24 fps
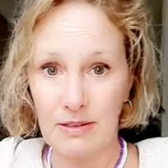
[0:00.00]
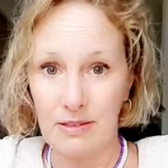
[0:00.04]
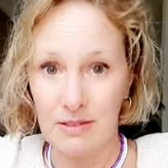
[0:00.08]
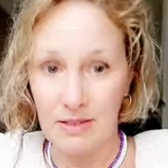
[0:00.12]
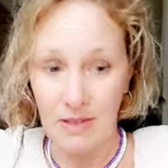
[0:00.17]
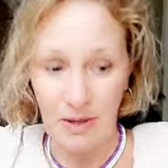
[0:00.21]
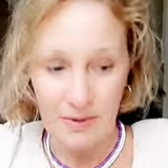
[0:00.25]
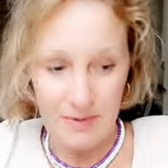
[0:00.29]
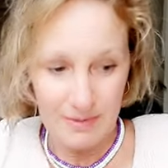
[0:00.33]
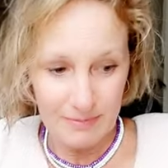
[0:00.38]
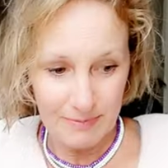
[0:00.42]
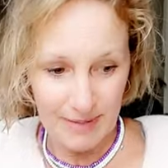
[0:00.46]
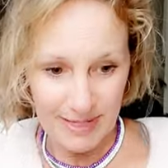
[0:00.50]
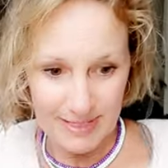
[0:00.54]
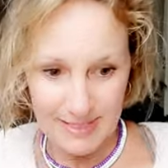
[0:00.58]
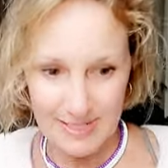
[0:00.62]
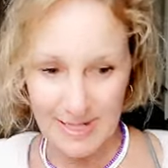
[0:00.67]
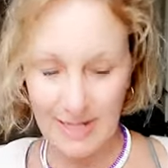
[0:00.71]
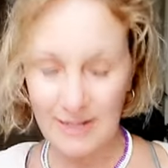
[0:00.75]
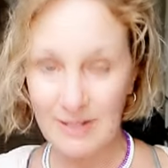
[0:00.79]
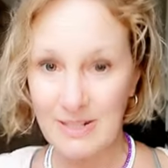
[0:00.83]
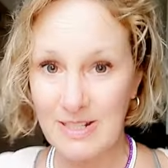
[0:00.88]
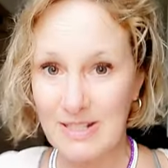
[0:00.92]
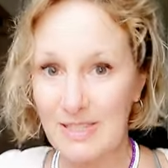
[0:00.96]
going back
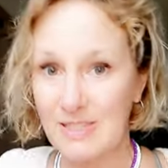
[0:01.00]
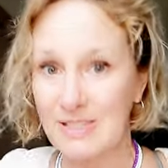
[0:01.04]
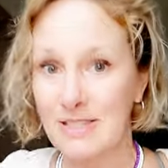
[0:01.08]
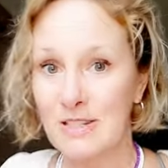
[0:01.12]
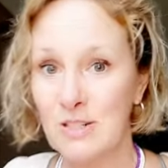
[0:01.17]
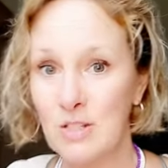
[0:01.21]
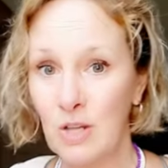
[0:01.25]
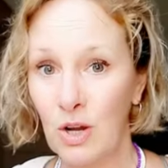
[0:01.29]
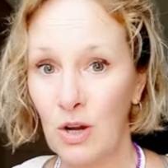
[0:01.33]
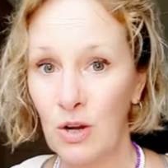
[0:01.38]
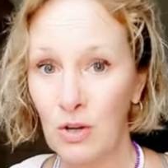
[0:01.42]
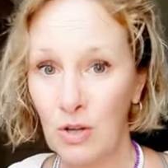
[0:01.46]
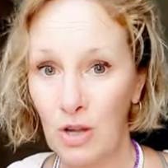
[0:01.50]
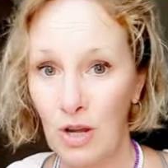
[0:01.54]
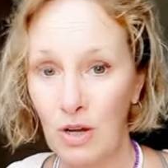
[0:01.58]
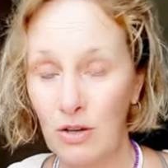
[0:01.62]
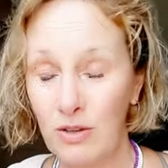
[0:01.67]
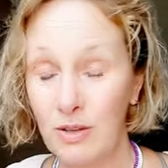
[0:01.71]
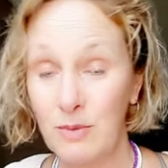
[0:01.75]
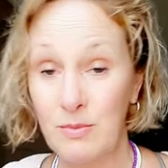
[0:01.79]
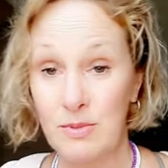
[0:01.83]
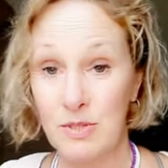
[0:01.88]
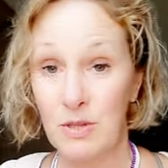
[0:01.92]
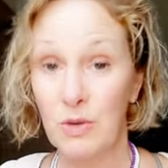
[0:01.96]
down into this dark hole.
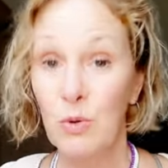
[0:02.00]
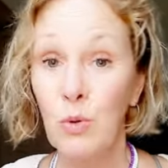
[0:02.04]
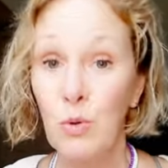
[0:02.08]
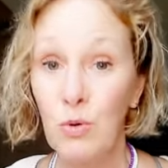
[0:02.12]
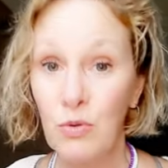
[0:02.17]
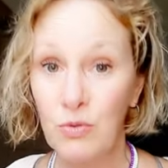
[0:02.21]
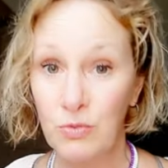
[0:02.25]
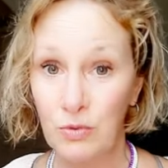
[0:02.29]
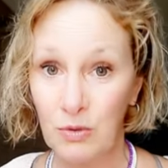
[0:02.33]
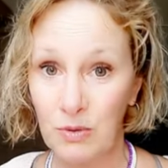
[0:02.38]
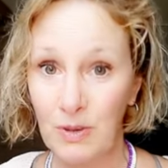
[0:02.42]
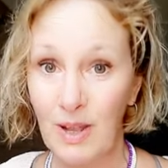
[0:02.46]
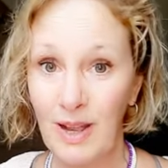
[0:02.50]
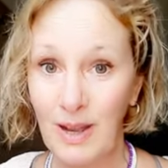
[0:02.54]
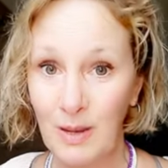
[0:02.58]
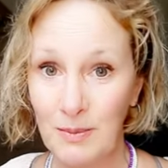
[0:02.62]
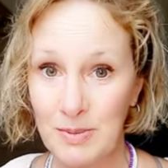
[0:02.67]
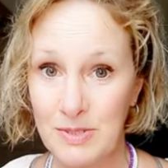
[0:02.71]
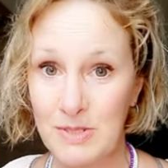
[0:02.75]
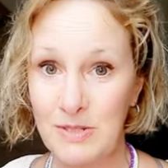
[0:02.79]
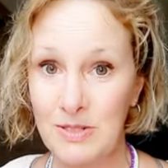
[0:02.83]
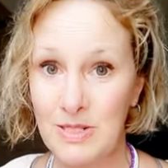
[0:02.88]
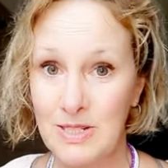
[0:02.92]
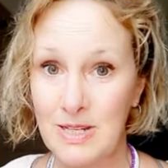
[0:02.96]
It was awful,
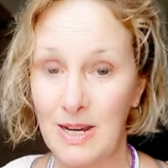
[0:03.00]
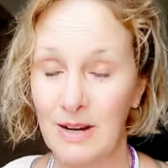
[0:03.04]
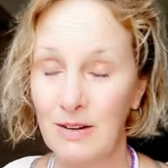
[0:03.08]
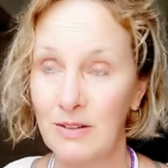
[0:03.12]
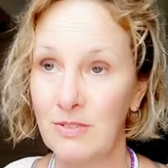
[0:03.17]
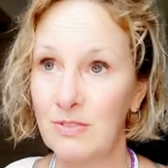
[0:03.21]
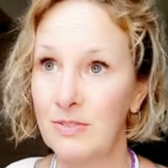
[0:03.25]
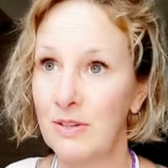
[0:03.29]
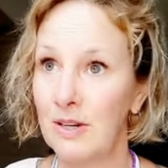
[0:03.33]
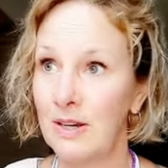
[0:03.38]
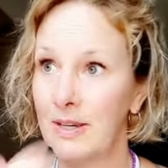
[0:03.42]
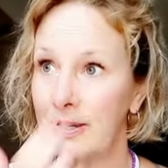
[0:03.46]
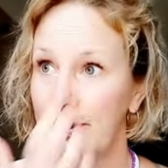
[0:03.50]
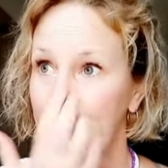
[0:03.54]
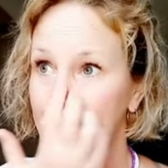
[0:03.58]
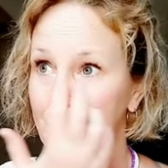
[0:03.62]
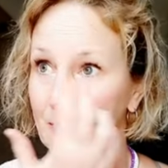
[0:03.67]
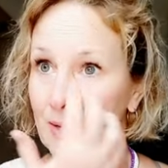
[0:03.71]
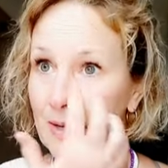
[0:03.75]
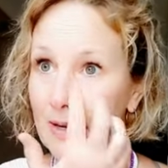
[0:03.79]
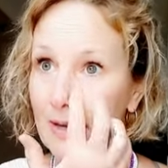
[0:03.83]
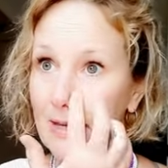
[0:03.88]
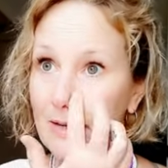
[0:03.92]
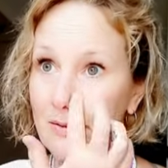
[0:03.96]
absolutely terrifying.
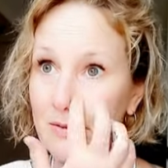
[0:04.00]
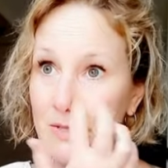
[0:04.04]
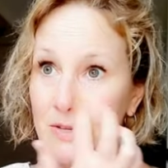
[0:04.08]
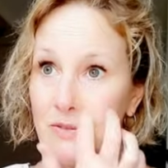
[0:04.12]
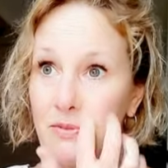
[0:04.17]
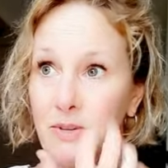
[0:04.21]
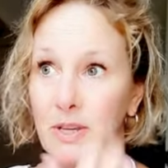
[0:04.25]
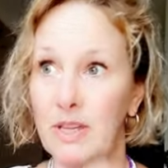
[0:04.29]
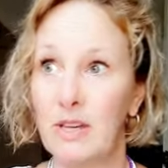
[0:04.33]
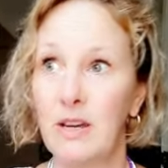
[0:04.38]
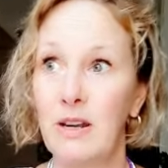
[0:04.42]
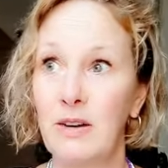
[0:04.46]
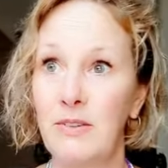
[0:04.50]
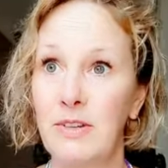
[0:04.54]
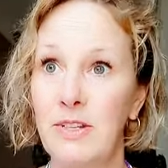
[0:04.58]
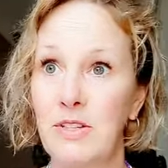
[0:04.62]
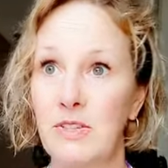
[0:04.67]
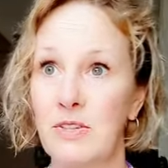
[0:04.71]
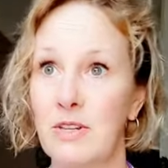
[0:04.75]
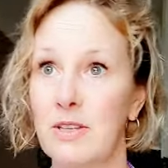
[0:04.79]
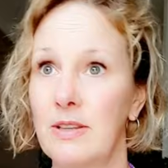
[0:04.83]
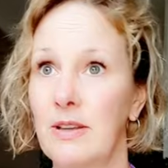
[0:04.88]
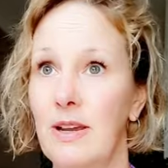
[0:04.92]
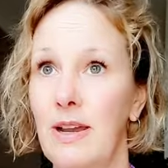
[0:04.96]
And it was a recurring
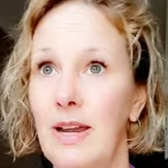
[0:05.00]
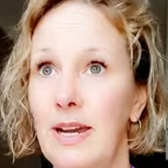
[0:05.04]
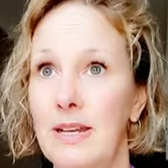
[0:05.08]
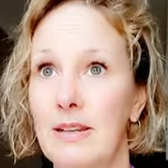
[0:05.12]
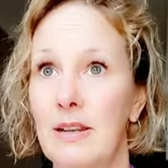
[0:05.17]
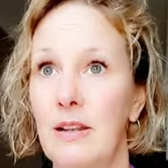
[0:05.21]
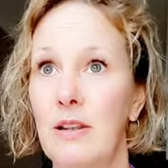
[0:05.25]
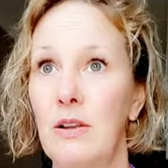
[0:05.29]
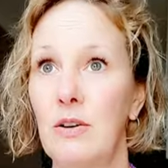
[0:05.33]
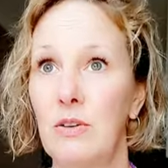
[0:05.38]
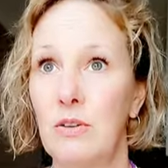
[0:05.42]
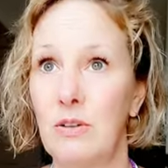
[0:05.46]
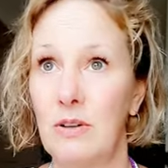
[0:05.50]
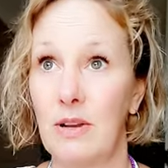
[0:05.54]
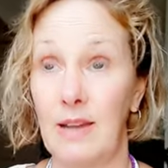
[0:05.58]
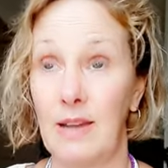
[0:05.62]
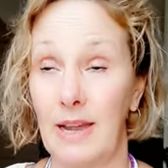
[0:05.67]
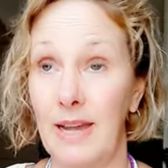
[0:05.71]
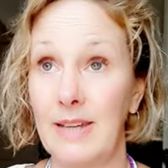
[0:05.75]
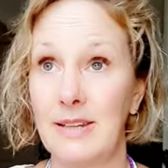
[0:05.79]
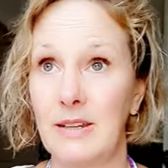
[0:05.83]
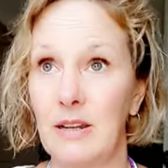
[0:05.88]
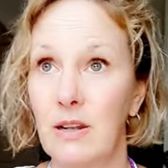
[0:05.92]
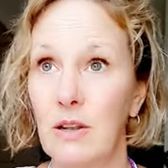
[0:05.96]
dream that had
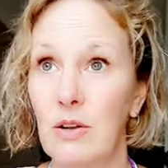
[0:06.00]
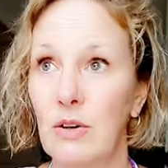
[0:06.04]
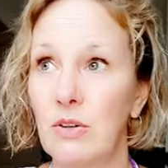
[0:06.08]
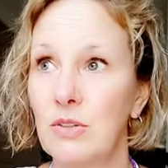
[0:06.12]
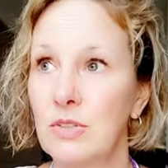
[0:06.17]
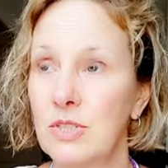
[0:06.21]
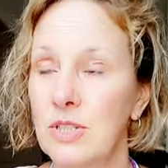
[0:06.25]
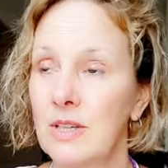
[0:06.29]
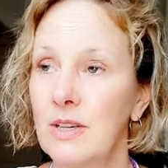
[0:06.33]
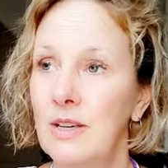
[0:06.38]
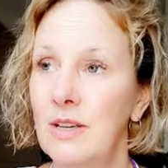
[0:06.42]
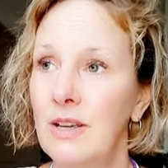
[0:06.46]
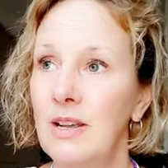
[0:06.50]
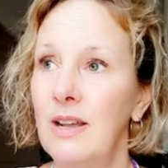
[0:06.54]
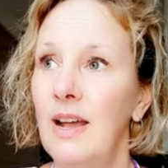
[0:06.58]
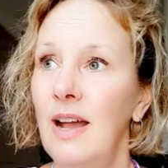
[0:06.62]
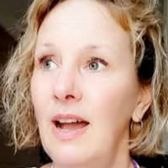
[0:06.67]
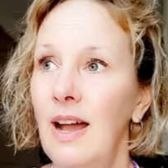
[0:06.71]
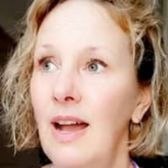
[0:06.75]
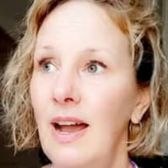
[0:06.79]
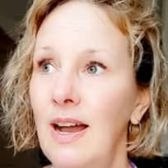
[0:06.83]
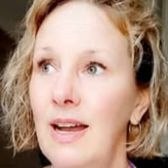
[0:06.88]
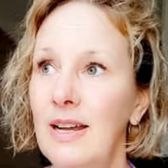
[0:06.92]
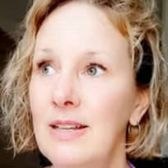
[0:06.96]
a lot.
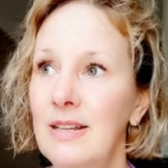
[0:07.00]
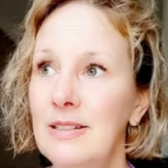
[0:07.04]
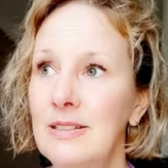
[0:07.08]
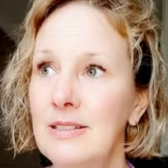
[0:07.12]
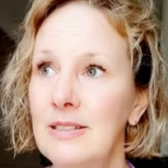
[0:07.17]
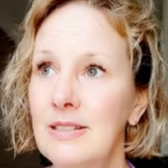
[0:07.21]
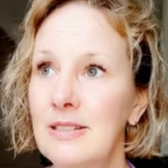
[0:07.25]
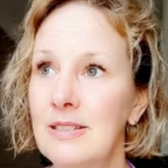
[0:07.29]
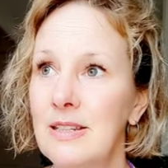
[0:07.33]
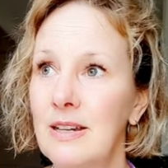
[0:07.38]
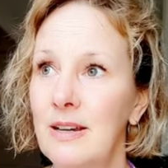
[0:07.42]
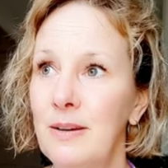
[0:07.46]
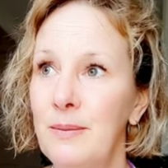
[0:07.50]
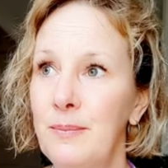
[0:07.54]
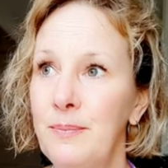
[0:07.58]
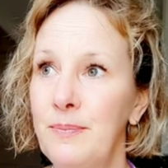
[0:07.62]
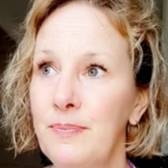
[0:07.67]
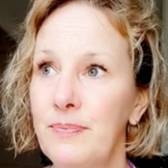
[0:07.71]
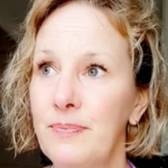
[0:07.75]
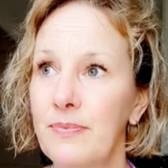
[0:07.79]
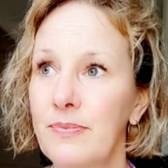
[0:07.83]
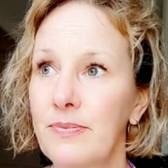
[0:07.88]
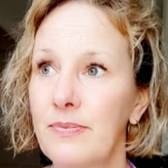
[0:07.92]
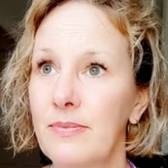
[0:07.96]
And
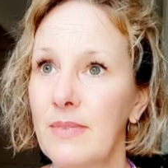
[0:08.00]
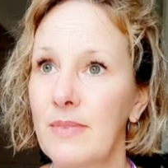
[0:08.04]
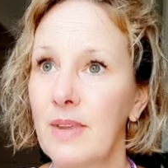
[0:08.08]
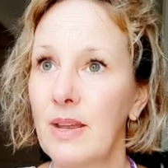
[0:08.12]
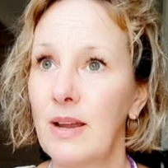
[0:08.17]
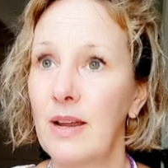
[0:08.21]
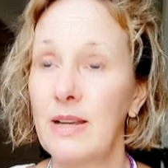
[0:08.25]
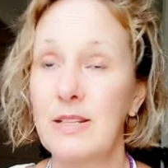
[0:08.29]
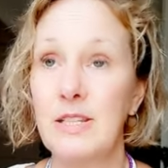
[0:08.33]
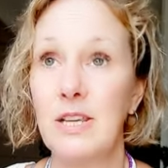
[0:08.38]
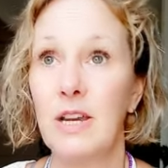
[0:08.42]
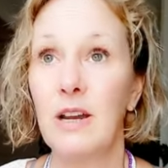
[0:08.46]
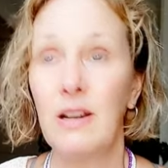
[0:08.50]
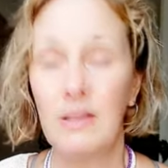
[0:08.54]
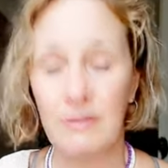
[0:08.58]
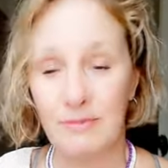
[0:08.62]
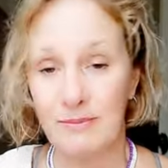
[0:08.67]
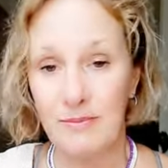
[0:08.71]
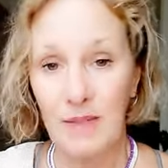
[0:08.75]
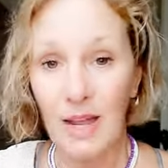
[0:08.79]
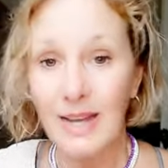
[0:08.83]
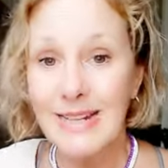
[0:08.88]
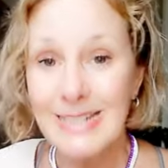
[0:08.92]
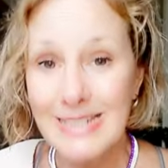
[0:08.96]
I
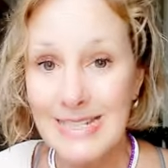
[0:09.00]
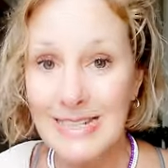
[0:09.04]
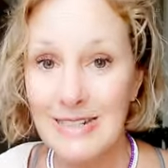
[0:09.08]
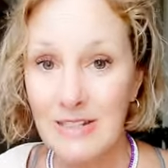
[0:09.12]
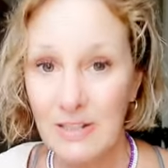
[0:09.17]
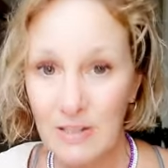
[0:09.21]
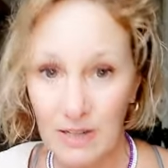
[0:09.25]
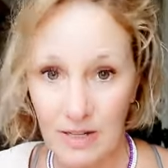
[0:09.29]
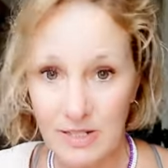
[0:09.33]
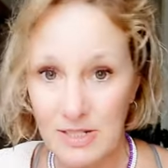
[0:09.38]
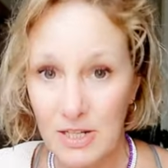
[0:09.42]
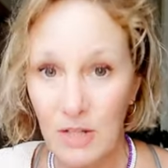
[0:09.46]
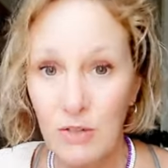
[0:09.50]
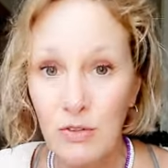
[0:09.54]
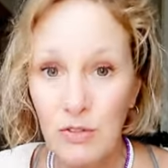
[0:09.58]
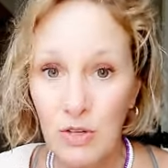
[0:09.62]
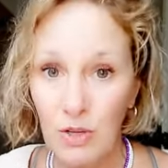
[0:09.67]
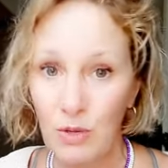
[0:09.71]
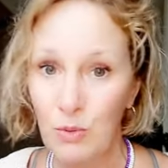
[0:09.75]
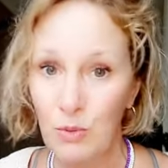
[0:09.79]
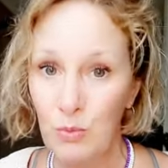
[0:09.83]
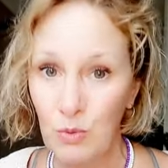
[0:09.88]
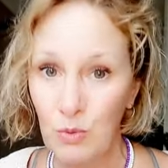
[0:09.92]
don't know